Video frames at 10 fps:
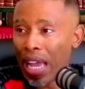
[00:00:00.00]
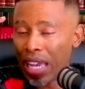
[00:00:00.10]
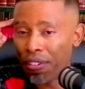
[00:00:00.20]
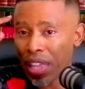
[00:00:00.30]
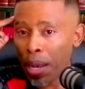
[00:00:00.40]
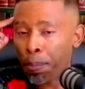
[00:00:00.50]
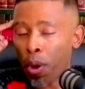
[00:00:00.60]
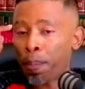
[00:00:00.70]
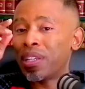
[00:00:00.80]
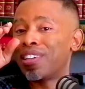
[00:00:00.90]
if that
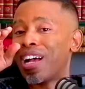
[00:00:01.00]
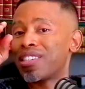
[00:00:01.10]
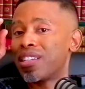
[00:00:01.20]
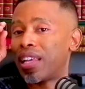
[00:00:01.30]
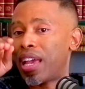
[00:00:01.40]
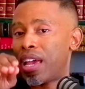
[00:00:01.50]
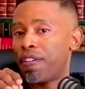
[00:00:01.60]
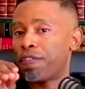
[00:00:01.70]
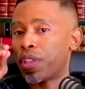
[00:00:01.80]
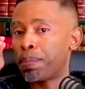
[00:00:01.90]
property doesn't
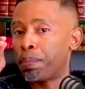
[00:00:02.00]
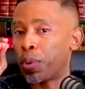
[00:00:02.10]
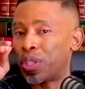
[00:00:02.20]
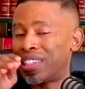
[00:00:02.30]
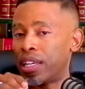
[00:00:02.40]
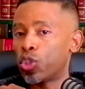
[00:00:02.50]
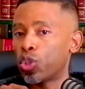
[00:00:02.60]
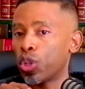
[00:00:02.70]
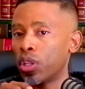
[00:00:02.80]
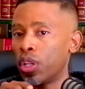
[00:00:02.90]
have the
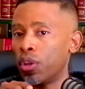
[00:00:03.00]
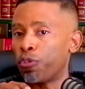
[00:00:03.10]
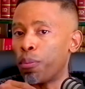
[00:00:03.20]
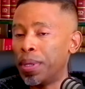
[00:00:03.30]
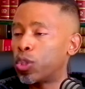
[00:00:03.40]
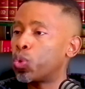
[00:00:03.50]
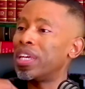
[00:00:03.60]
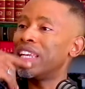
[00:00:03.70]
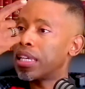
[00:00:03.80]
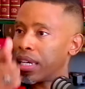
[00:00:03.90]
potential for me to
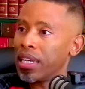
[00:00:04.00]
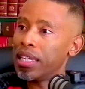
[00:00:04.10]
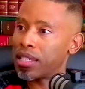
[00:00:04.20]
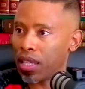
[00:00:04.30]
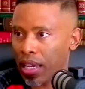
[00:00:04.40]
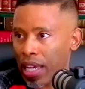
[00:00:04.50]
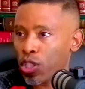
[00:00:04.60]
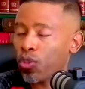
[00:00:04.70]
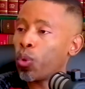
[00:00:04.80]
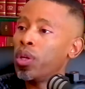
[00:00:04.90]
increase the
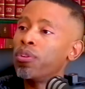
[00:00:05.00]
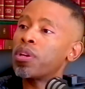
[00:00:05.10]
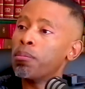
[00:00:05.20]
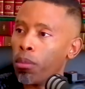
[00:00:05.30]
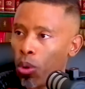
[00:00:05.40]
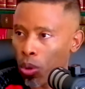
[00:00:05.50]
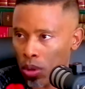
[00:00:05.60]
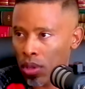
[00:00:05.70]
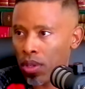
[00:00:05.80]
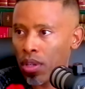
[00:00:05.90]
cash flow even
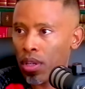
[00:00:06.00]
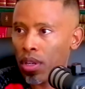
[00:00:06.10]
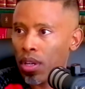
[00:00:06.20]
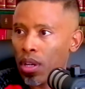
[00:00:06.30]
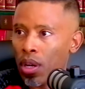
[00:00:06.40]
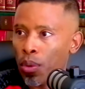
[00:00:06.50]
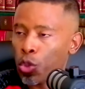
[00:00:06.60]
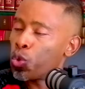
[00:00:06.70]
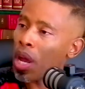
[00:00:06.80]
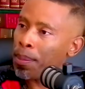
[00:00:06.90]
more, yeah,
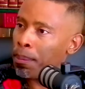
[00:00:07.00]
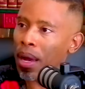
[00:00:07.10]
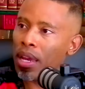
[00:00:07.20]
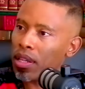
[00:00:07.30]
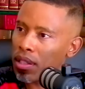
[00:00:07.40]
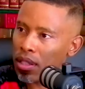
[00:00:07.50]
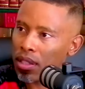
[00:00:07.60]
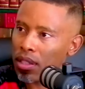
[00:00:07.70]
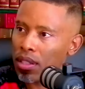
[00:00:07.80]
should I be buying it?